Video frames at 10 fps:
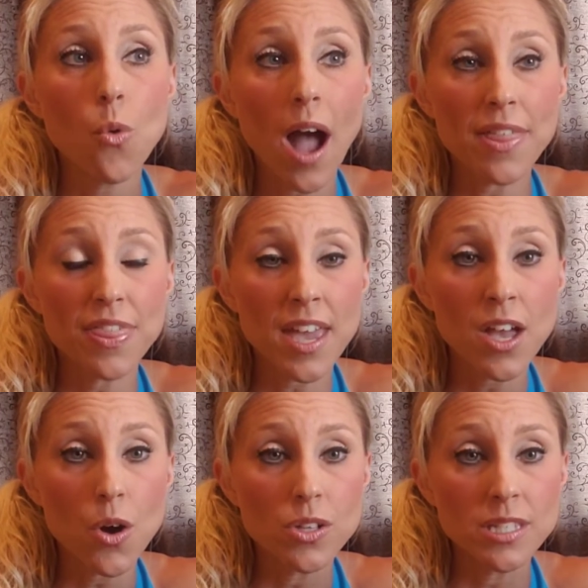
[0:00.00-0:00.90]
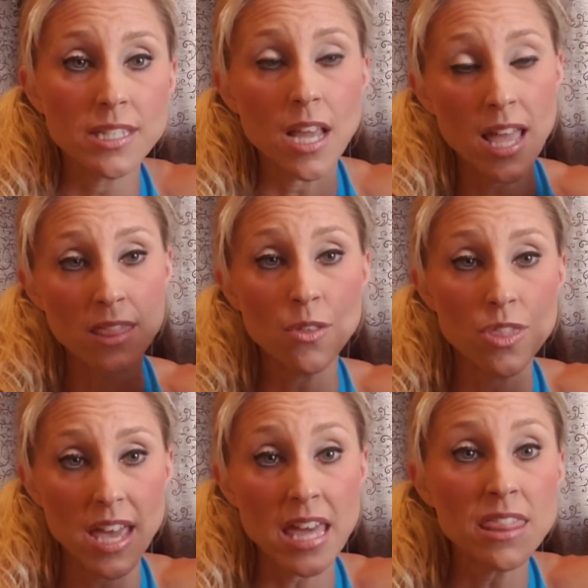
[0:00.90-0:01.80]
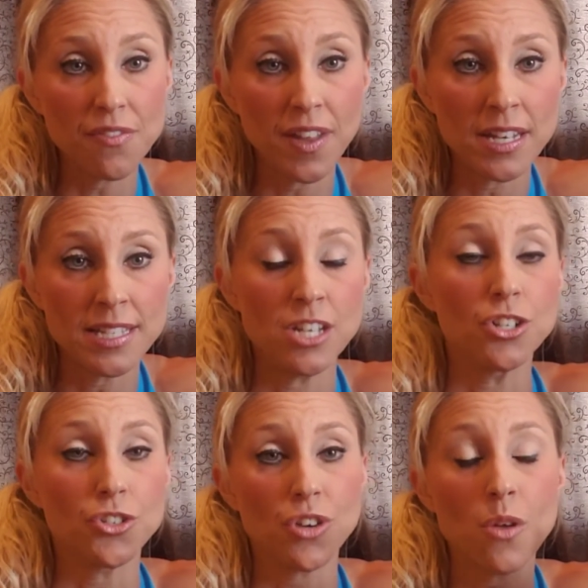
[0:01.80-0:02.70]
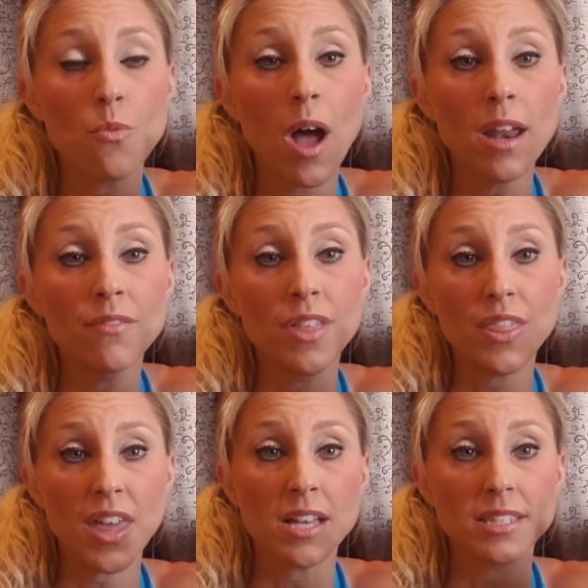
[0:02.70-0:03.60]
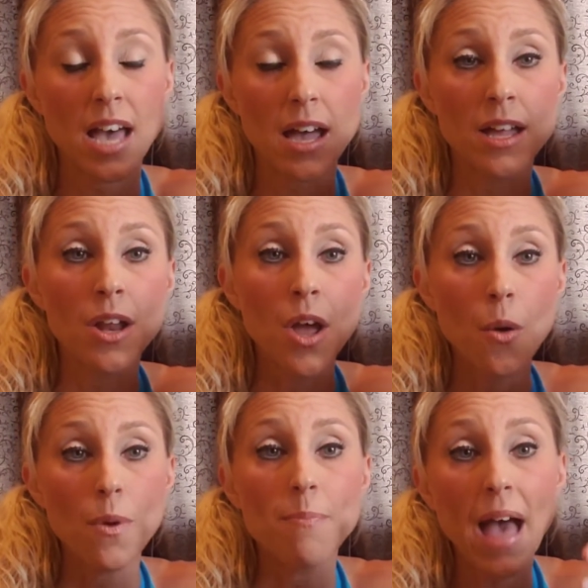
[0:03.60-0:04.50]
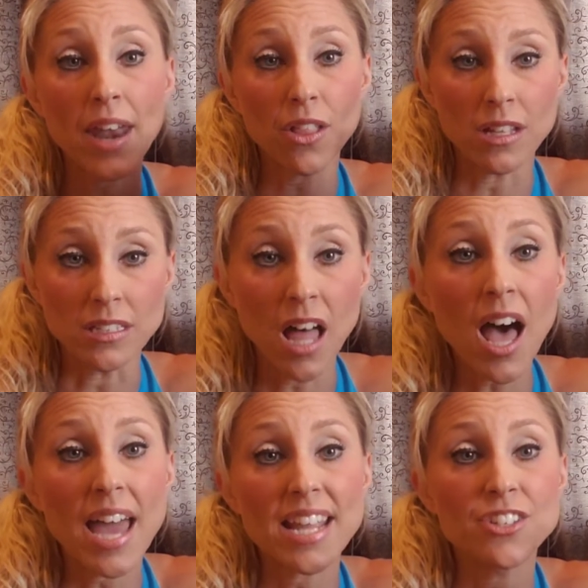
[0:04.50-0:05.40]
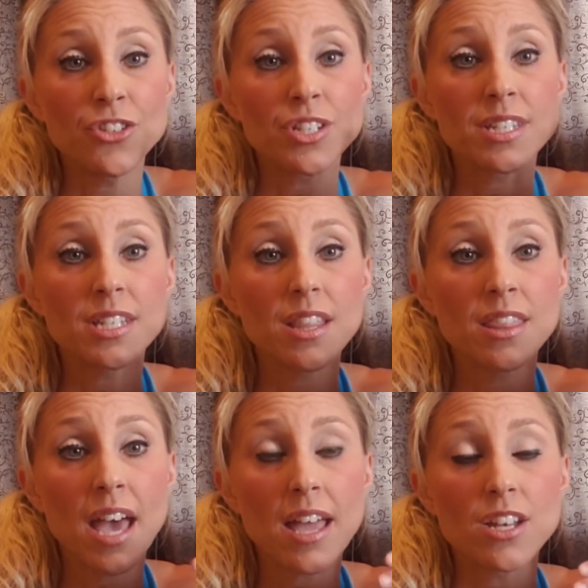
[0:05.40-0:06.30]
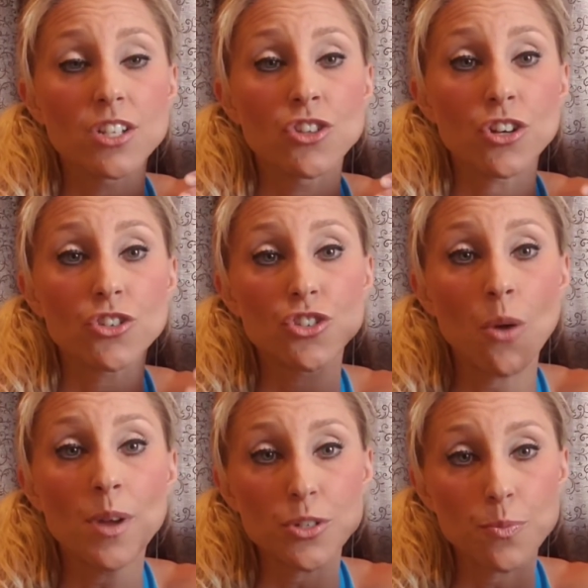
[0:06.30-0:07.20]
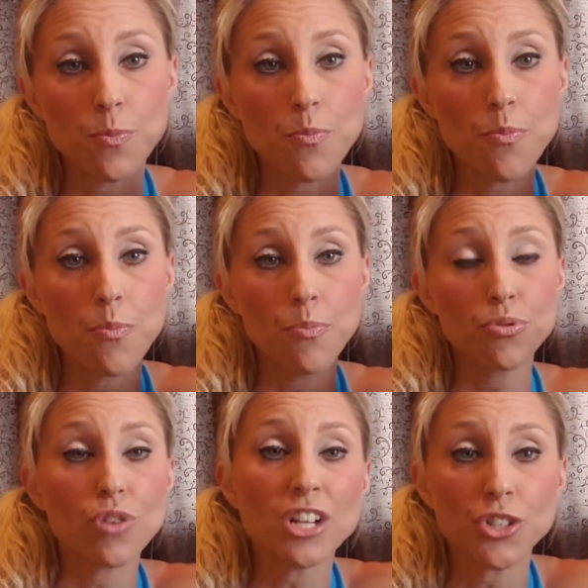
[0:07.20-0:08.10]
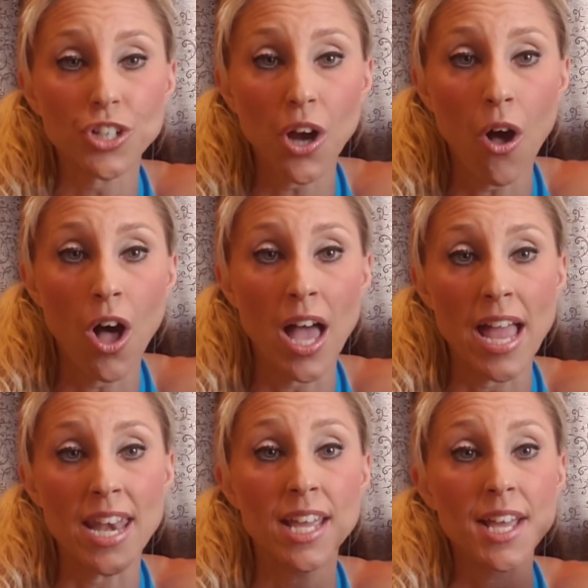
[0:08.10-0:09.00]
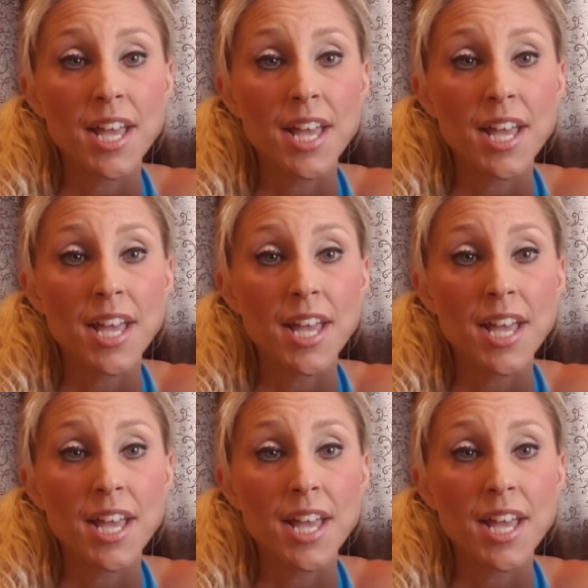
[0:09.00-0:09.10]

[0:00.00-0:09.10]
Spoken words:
I think in the fitness industry, one of the things that we battle a lot is just that there's so much pressure on